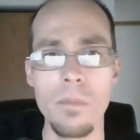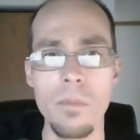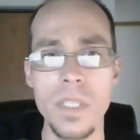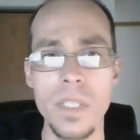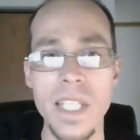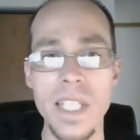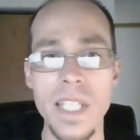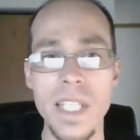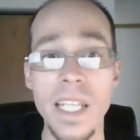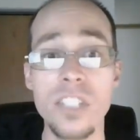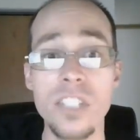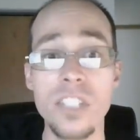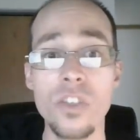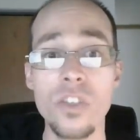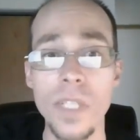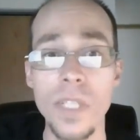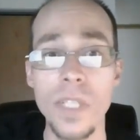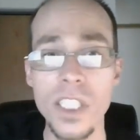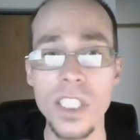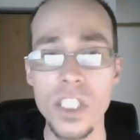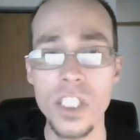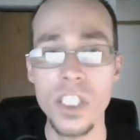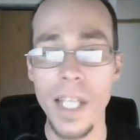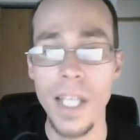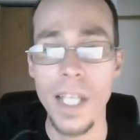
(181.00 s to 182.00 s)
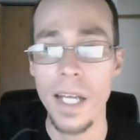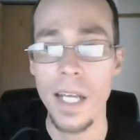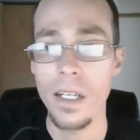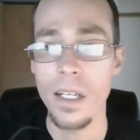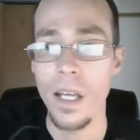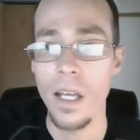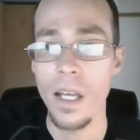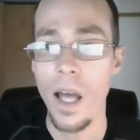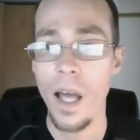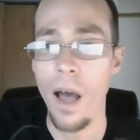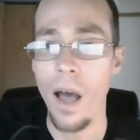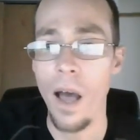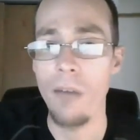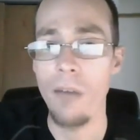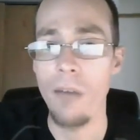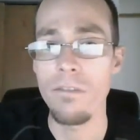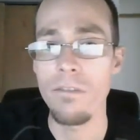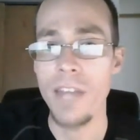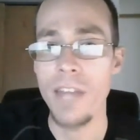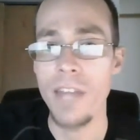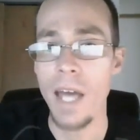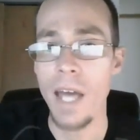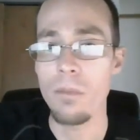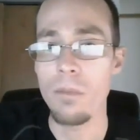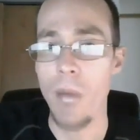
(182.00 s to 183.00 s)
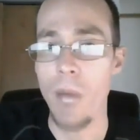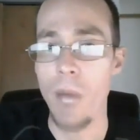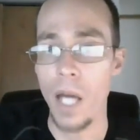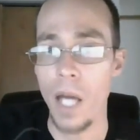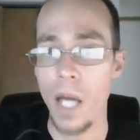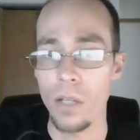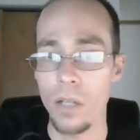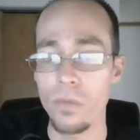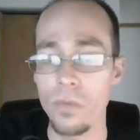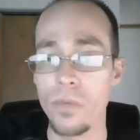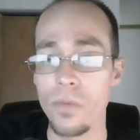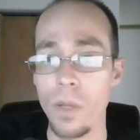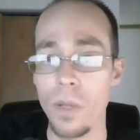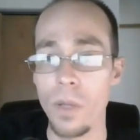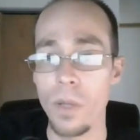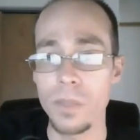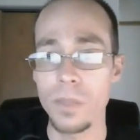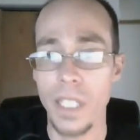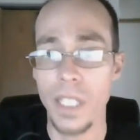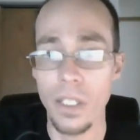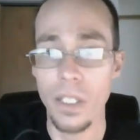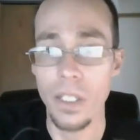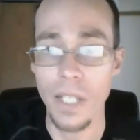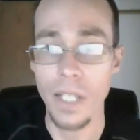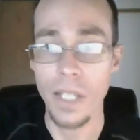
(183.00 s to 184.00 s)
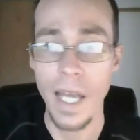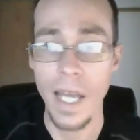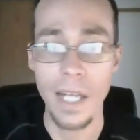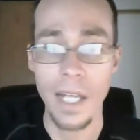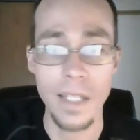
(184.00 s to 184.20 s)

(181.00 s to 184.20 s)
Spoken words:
Take a screenshot of that model from Tinkercad